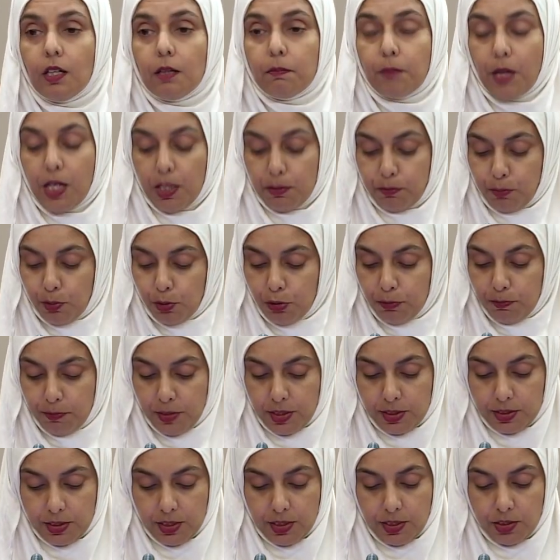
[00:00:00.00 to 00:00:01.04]
by approved
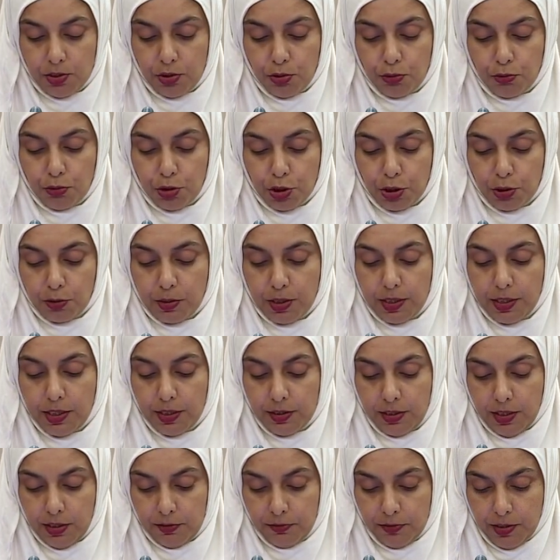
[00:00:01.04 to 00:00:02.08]
persons to children
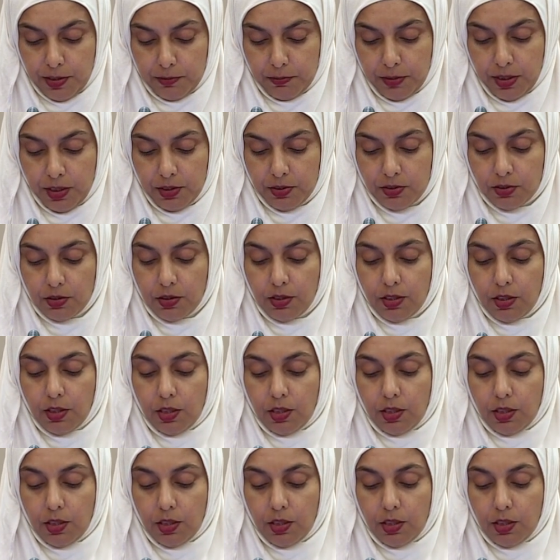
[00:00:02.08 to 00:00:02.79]
and their families.